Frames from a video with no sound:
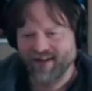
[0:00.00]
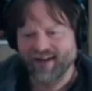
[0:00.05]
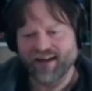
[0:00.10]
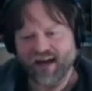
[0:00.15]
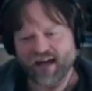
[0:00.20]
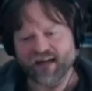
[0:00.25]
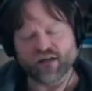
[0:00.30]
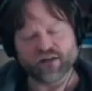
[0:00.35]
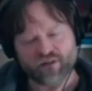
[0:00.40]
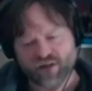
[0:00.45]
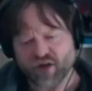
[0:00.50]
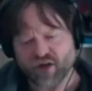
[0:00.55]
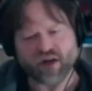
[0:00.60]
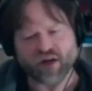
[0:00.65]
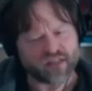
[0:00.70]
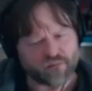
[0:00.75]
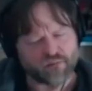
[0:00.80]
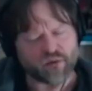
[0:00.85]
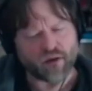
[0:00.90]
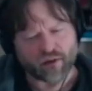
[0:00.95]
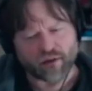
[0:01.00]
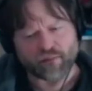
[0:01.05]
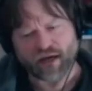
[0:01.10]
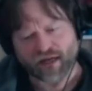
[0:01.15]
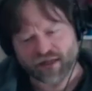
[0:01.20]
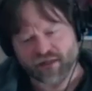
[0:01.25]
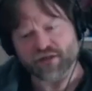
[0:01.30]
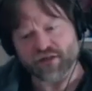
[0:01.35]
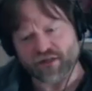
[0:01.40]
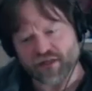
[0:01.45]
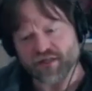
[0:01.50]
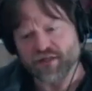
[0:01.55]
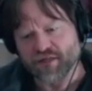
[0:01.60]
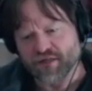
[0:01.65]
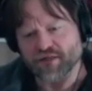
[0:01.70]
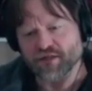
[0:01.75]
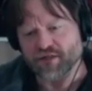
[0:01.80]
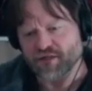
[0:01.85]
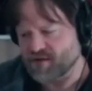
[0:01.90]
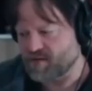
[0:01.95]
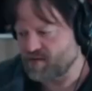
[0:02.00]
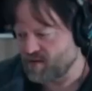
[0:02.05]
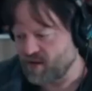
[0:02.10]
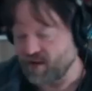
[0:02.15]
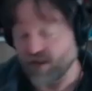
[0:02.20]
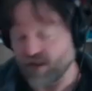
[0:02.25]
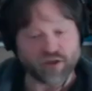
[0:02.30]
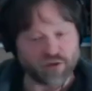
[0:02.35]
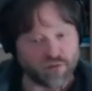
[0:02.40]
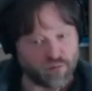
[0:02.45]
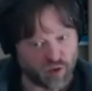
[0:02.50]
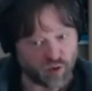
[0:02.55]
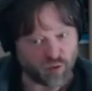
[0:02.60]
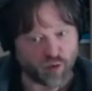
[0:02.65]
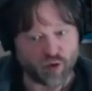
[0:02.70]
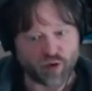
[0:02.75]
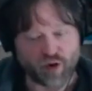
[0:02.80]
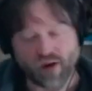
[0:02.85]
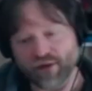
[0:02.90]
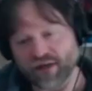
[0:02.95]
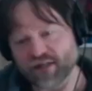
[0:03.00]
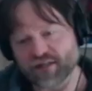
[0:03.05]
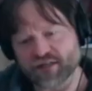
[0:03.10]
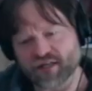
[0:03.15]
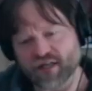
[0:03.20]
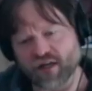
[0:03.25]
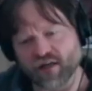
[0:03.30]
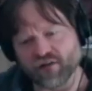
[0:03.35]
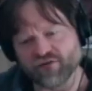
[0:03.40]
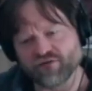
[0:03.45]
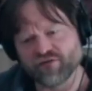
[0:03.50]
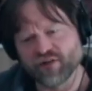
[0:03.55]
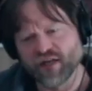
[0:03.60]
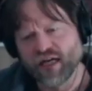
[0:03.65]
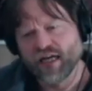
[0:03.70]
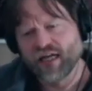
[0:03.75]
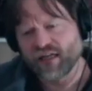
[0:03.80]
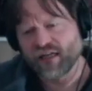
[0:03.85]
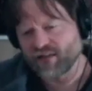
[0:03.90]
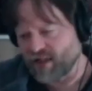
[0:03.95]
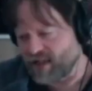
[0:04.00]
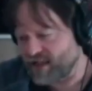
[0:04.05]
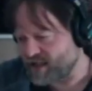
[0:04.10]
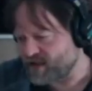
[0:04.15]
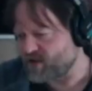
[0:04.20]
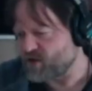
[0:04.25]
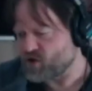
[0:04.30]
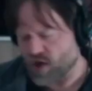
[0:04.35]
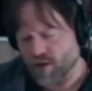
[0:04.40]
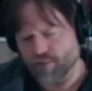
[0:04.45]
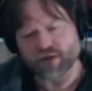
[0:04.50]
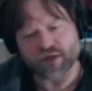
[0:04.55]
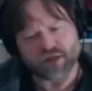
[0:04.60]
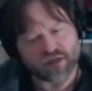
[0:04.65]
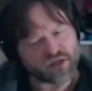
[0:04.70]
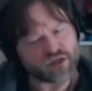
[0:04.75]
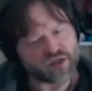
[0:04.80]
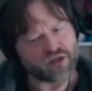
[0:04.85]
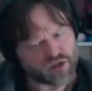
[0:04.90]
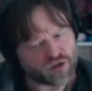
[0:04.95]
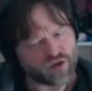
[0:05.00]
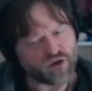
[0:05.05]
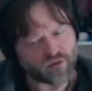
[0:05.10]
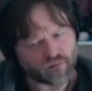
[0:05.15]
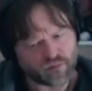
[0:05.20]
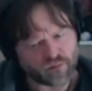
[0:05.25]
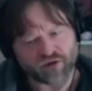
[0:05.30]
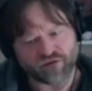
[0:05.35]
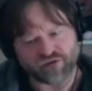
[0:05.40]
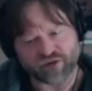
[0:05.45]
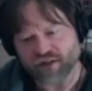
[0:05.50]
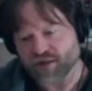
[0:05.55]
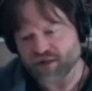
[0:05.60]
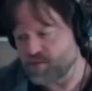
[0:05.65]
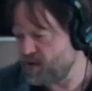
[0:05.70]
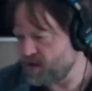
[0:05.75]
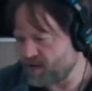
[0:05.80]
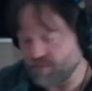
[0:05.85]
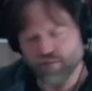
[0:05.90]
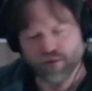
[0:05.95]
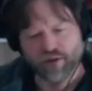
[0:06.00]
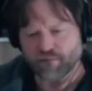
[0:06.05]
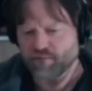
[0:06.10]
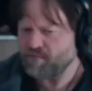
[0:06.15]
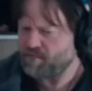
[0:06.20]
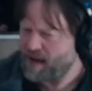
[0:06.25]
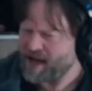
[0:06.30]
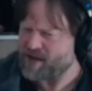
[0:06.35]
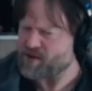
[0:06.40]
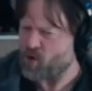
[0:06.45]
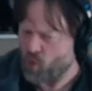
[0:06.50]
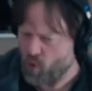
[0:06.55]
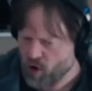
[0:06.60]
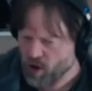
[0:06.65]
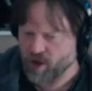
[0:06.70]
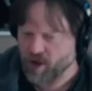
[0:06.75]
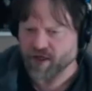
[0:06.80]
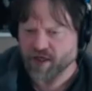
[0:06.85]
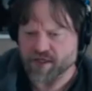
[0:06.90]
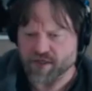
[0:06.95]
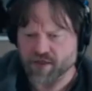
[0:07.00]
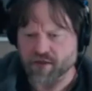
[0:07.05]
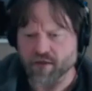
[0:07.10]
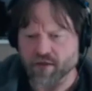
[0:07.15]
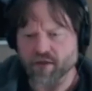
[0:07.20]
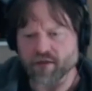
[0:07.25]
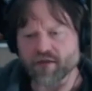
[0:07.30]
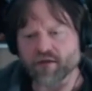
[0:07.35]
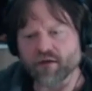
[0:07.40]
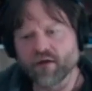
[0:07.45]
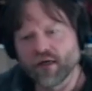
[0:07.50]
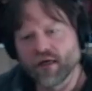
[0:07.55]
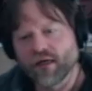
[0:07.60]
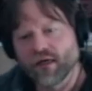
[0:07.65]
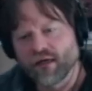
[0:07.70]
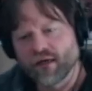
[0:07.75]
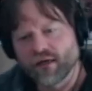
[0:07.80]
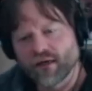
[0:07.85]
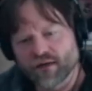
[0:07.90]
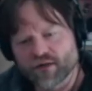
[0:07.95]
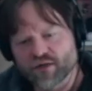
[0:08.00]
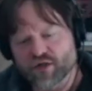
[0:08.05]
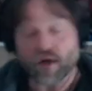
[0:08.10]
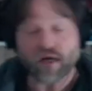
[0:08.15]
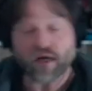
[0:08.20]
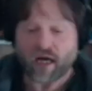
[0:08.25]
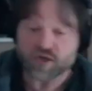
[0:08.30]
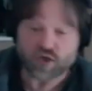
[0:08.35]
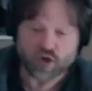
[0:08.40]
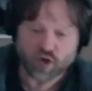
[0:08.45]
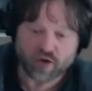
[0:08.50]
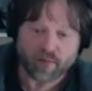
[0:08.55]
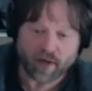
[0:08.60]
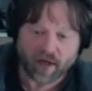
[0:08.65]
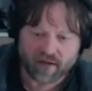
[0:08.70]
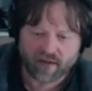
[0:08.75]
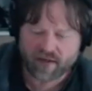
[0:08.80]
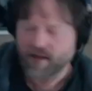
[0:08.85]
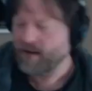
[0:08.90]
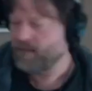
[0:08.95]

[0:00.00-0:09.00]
And I keep coming back to this is like computer programming itself. Like the job conditions are not perfect, but man, the work is good. So I talk about